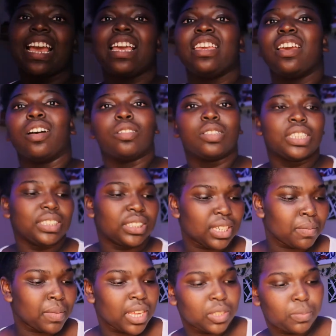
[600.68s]
Yo, these
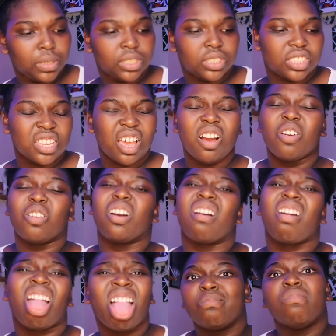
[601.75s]
thumbnails be so
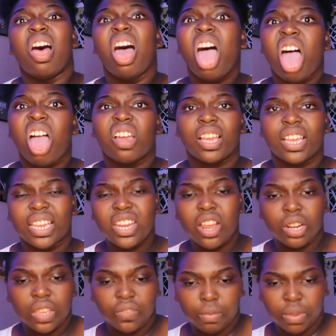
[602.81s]
bleh. It
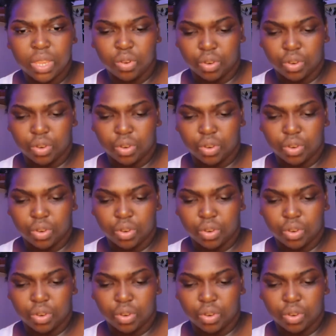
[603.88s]
don't even be